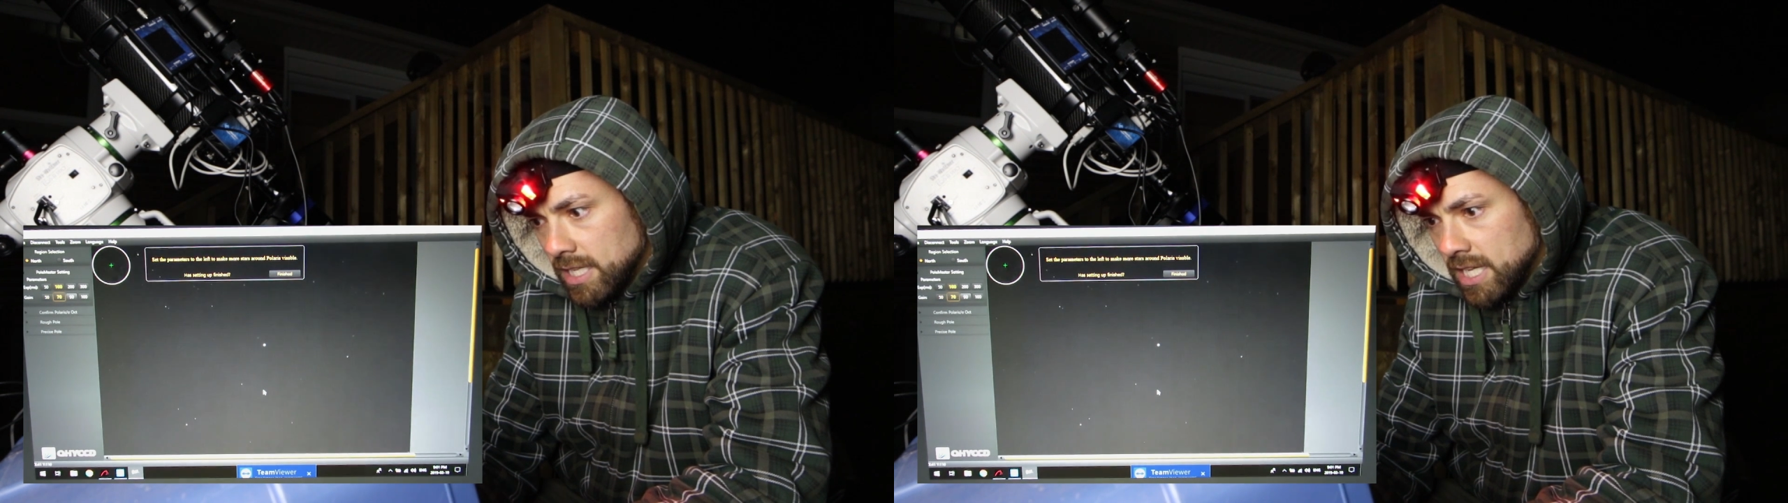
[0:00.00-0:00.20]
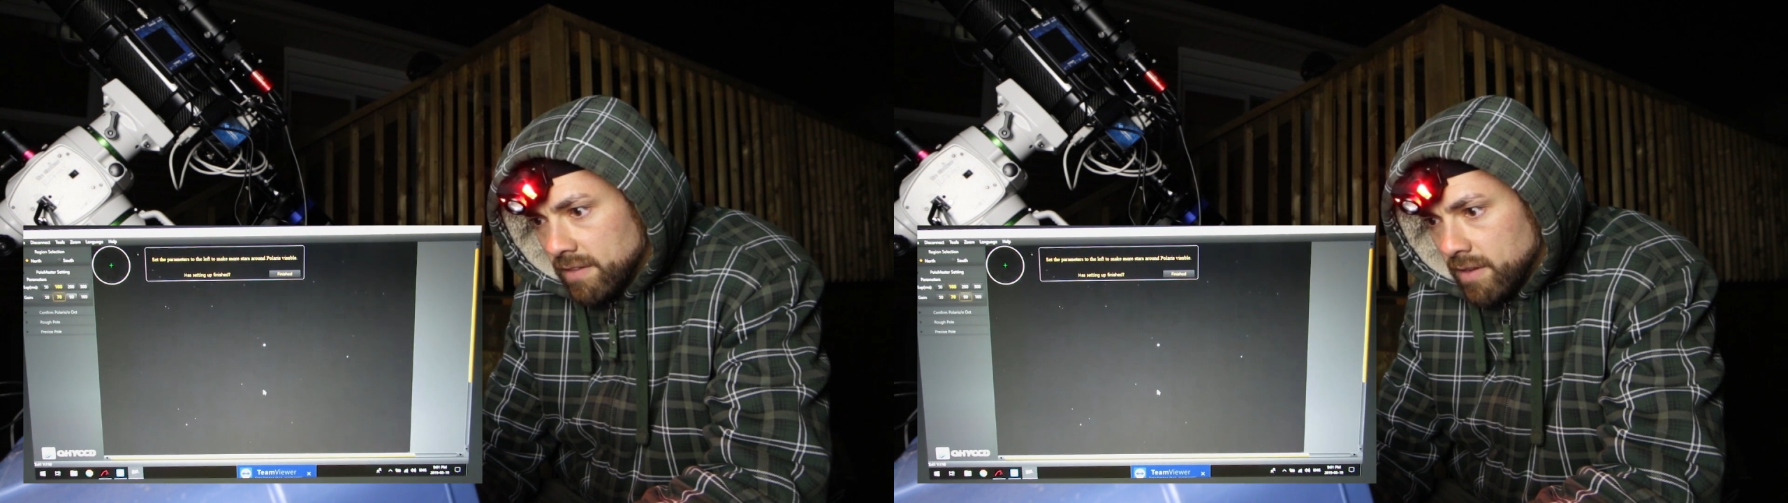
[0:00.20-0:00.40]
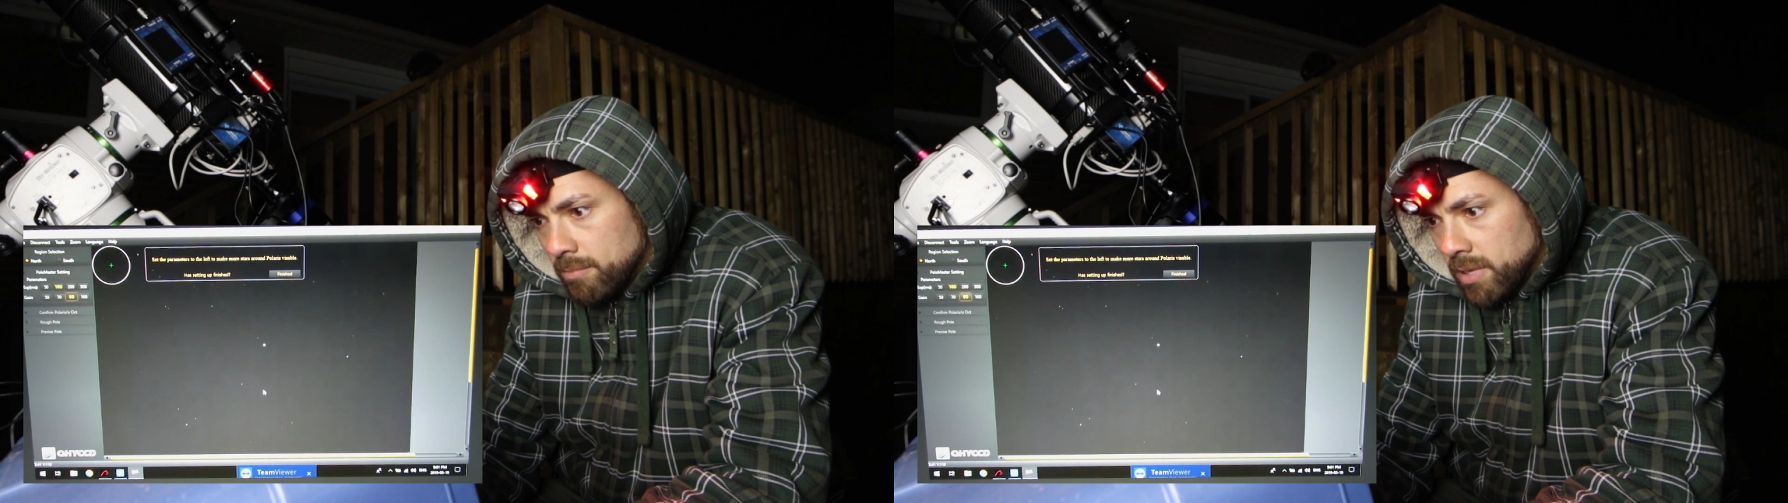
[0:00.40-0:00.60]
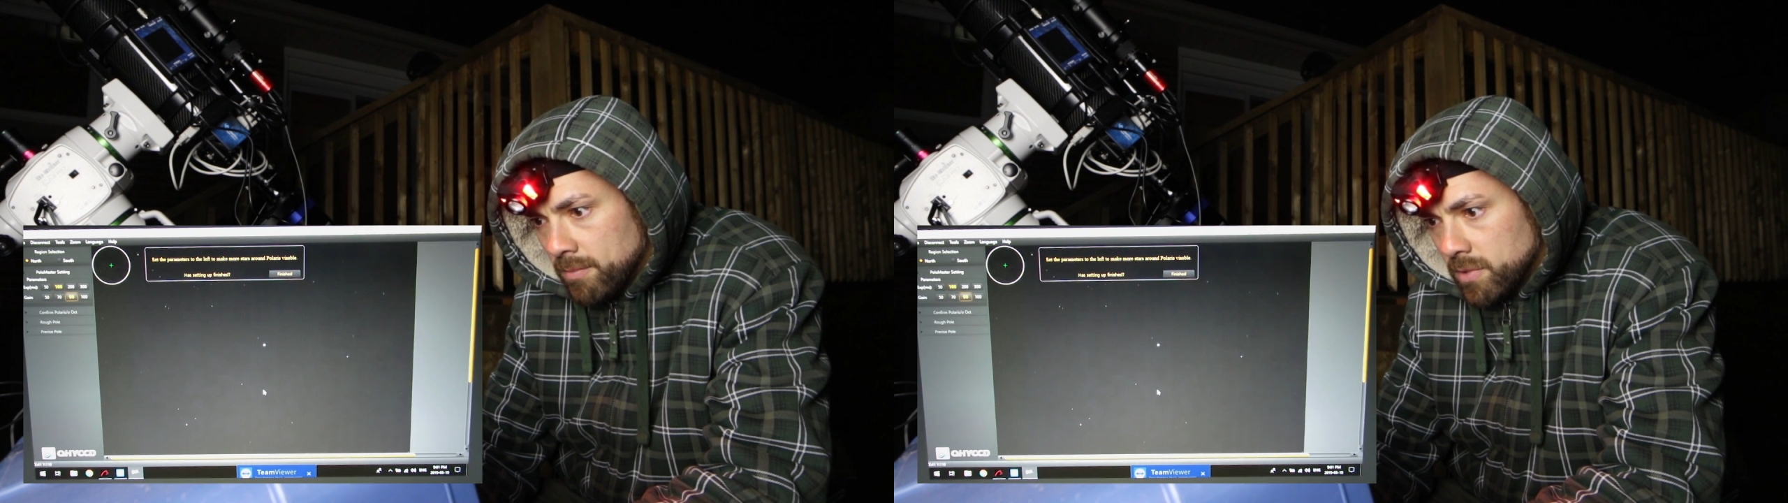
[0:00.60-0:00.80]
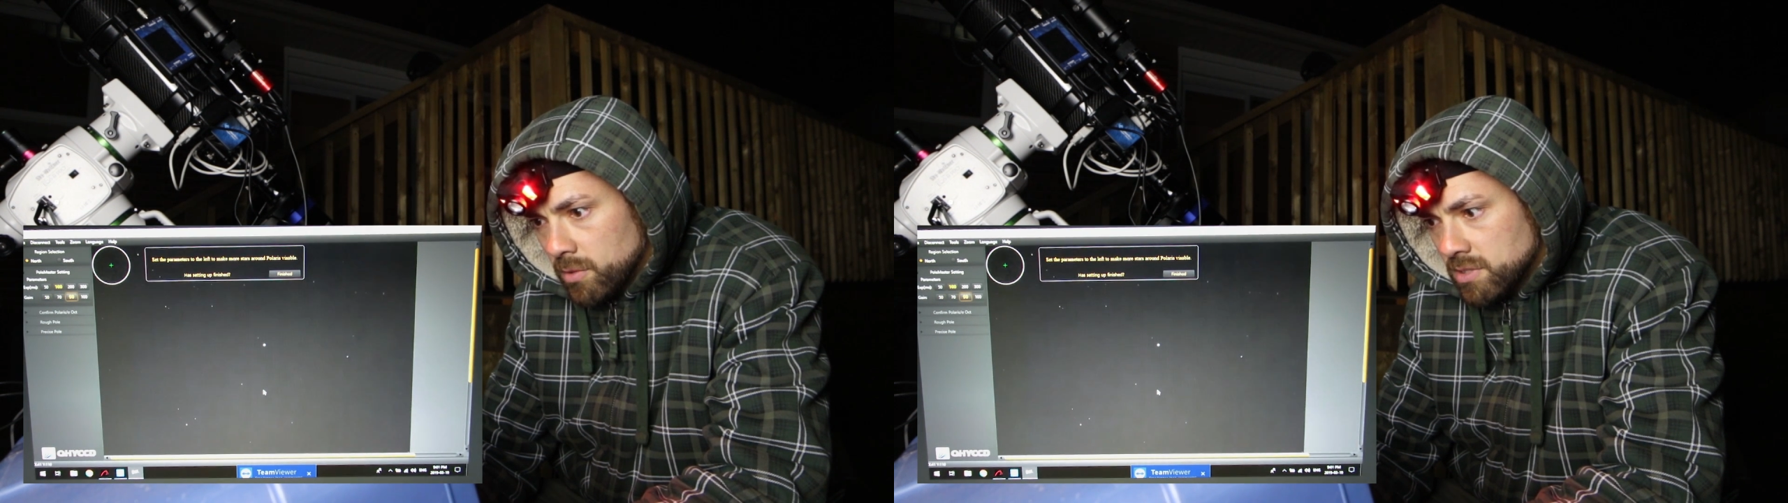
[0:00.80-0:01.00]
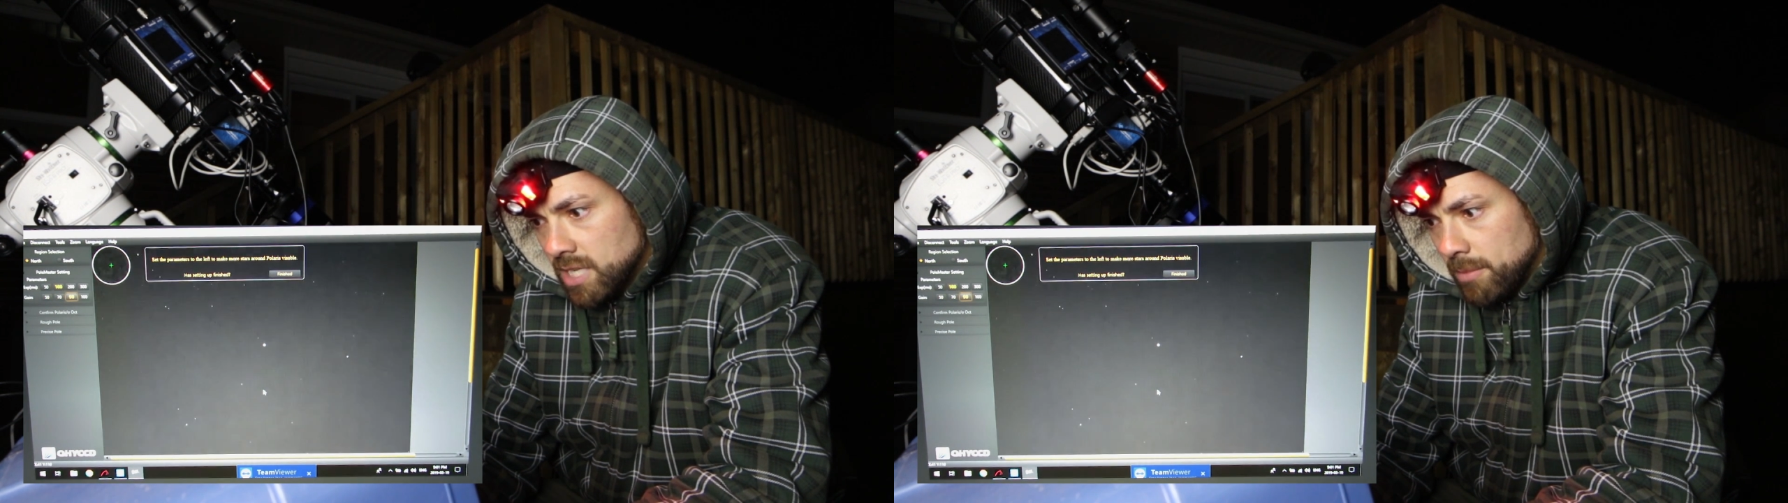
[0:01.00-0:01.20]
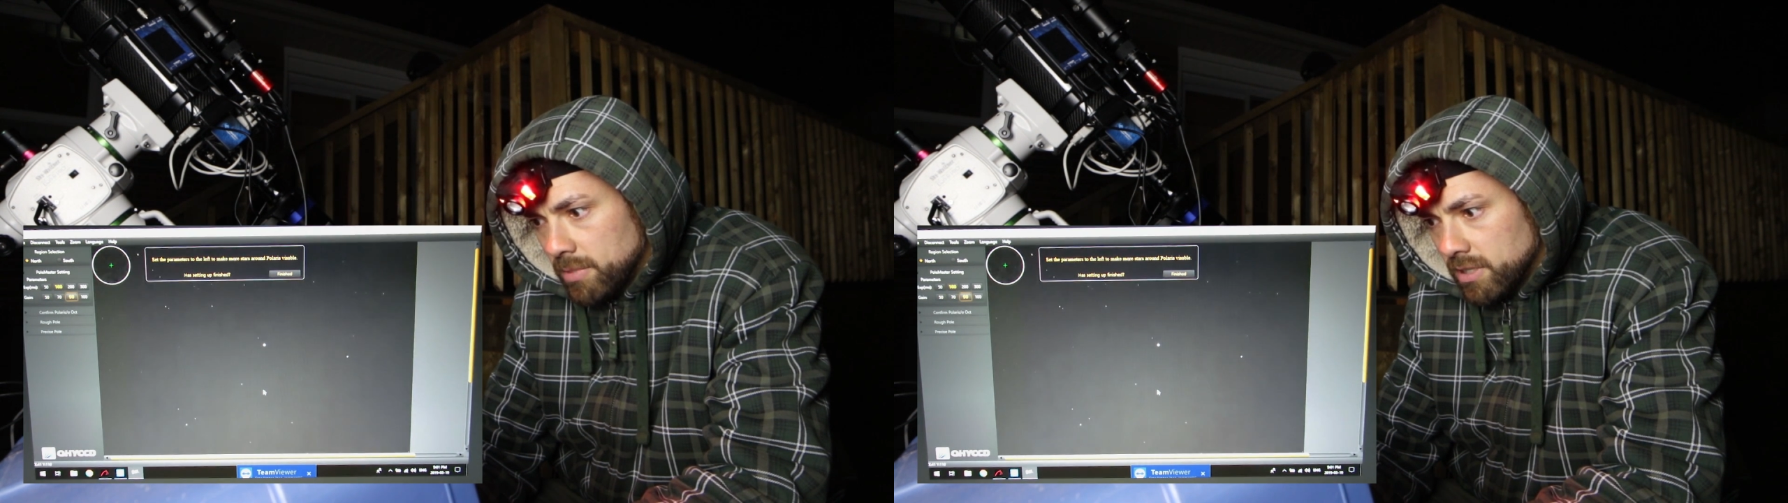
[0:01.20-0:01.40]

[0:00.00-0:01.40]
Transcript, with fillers: and if I bump those up,